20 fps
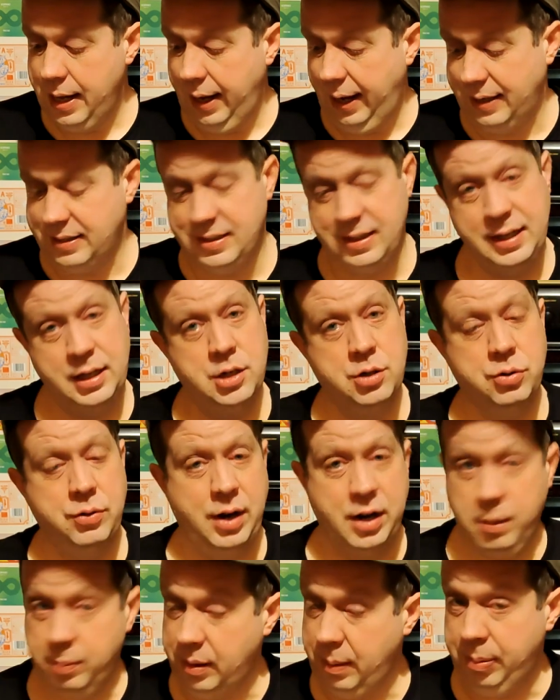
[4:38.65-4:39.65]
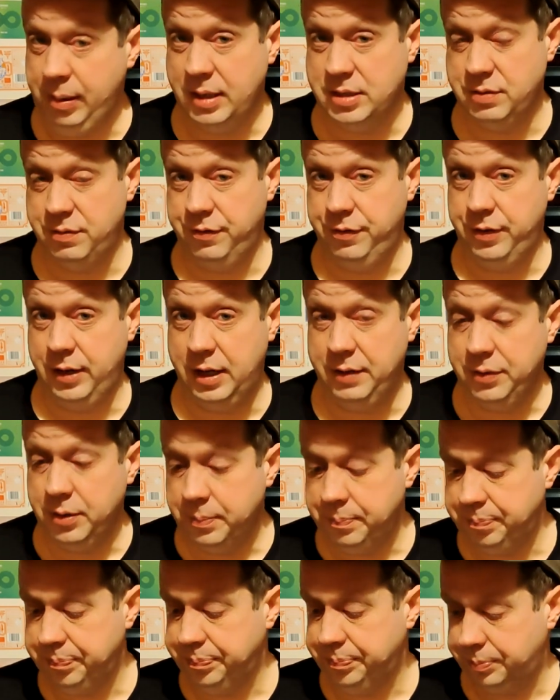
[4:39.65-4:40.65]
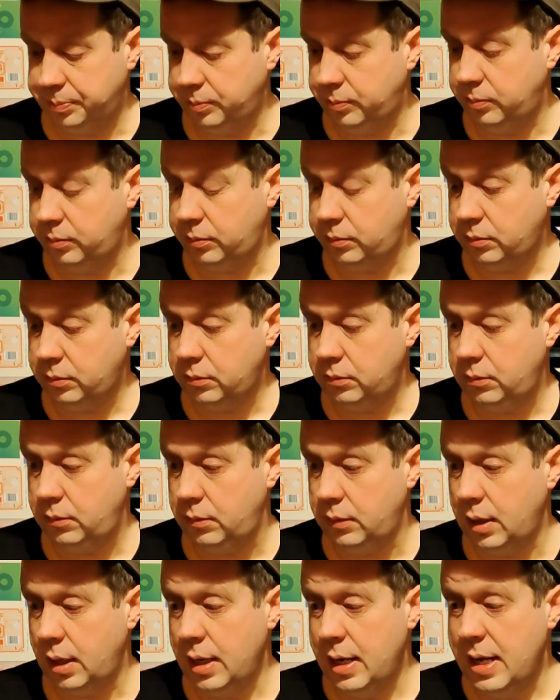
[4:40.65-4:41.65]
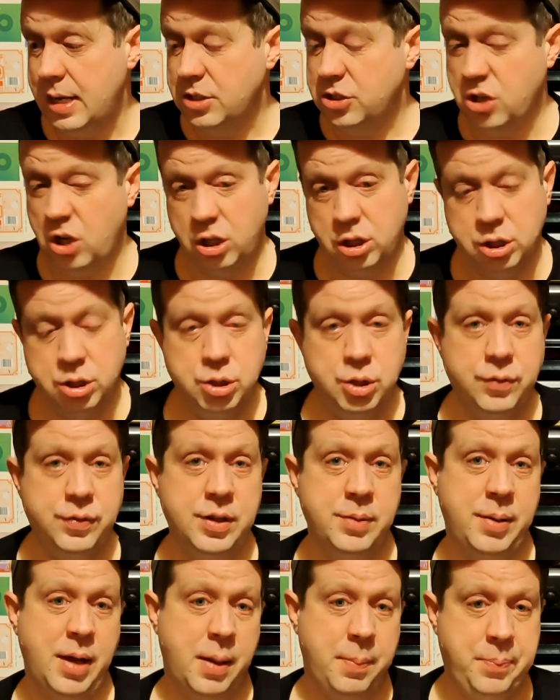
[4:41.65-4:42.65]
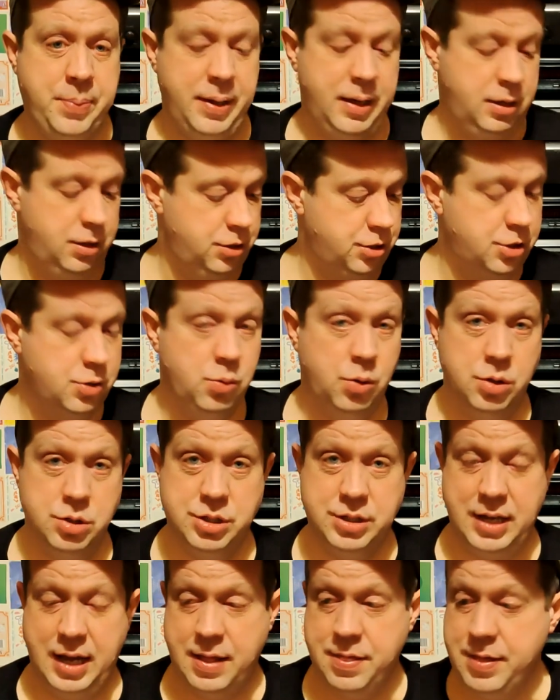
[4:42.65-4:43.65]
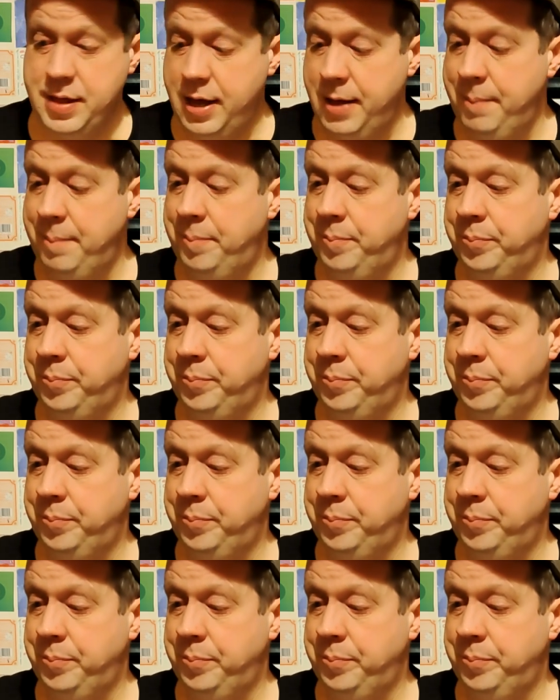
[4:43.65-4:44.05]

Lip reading: It's an incredibly pleasant flavour. It's got a lovely bit of bitterness towards the end there.